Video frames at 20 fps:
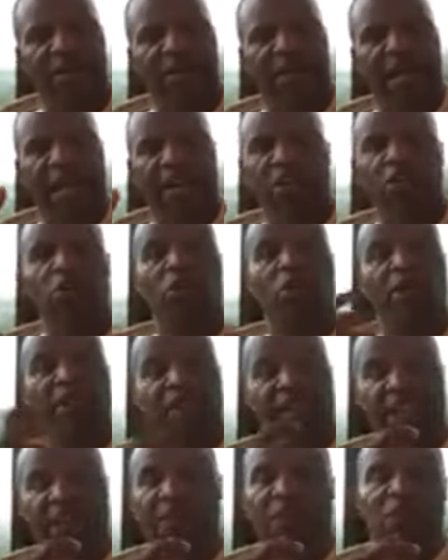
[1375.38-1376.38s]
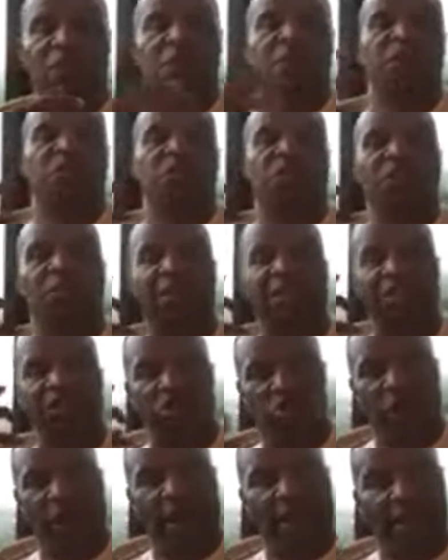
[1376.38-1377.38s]
And you're giving, which means you're going to be
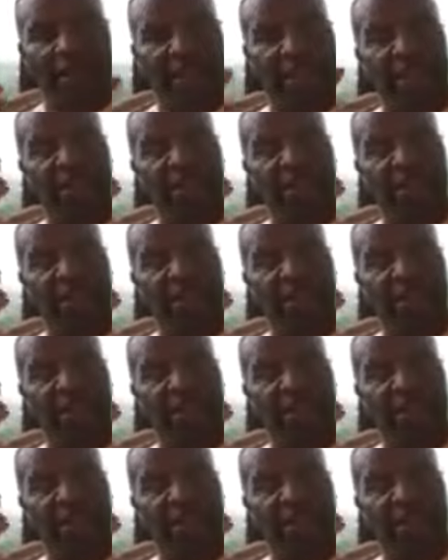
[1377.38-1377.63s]
drained. Can